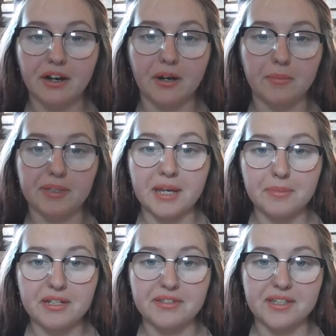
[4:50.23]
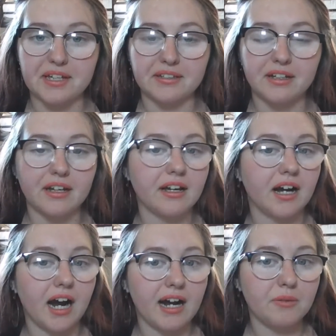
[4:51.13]
But that being said,
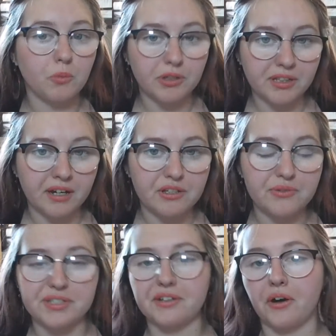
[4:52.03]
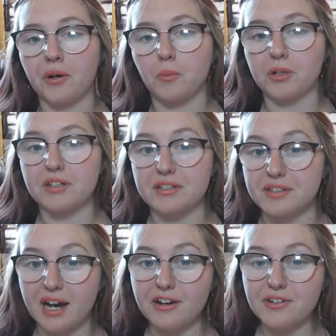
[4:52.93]
I would not use it on one of
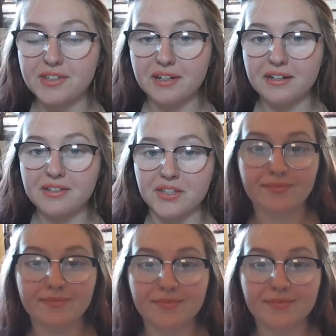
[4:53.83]
these higher settings.